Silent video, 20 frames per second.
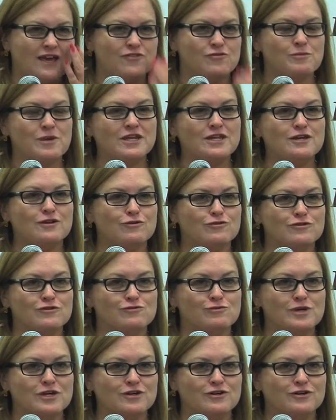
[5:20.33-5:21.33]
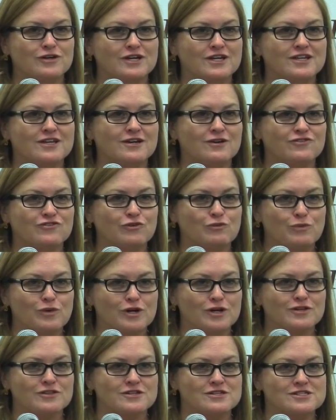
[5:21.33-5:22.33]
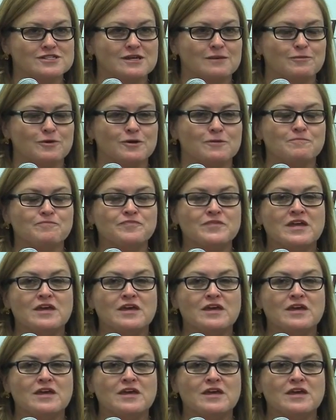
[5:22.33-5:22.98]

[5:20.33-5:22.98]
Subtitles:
as many youth as we could to work this summer.